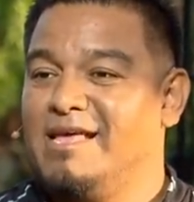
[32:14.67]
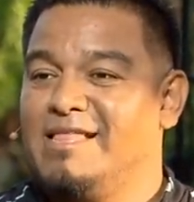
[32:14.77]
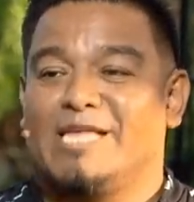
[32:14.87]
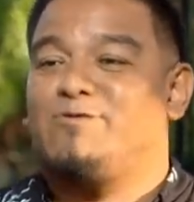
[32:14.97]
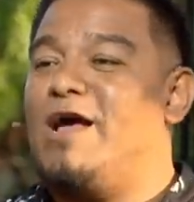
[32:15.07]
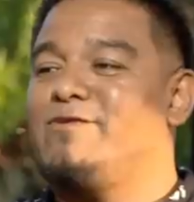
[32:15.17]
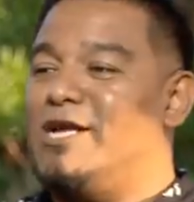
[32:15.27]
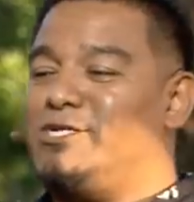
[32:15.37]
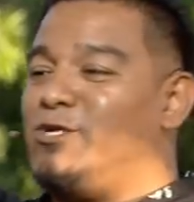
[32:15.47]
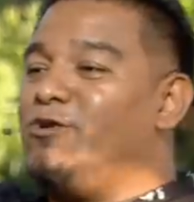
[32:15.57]
That's why I
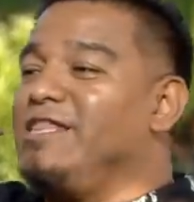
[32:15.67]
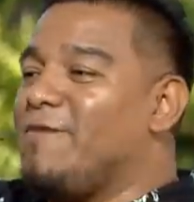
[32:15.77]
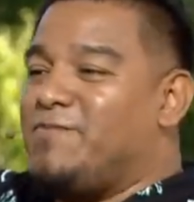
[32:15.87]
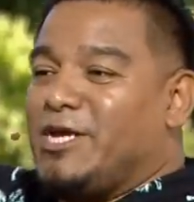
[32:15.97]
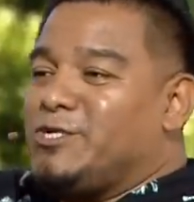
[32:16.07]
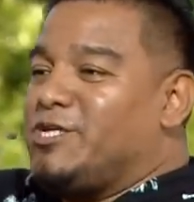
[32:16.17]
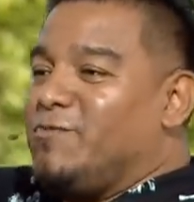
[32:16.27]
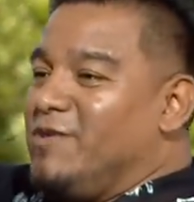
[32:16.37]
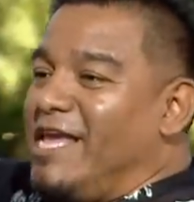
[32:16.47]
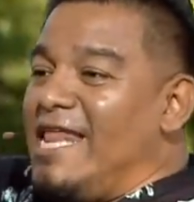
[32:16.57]
showed you that picture at the
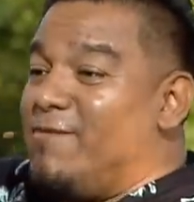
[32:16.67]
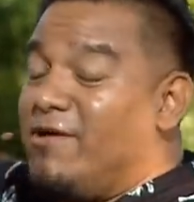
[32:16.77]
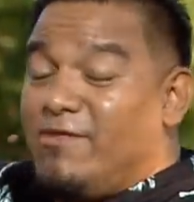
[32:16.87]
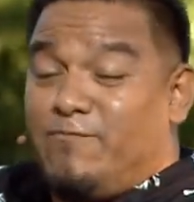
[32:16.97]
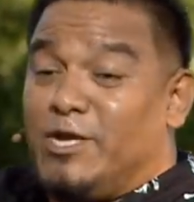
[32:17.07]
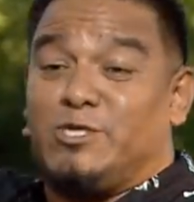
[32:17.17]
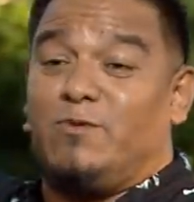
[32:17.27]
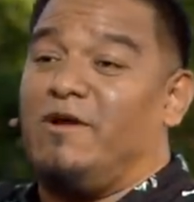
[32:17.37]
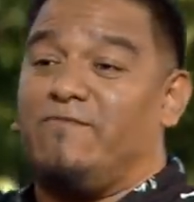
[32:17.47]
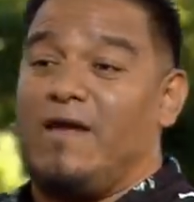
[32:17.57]
beginning, the picture of
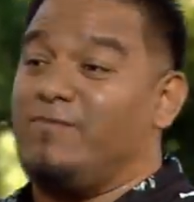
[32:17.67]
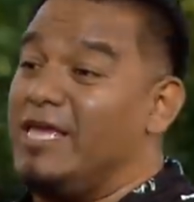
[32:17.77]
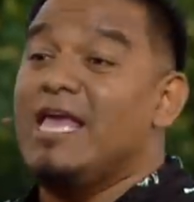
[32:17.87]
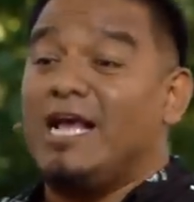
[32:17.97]
my family,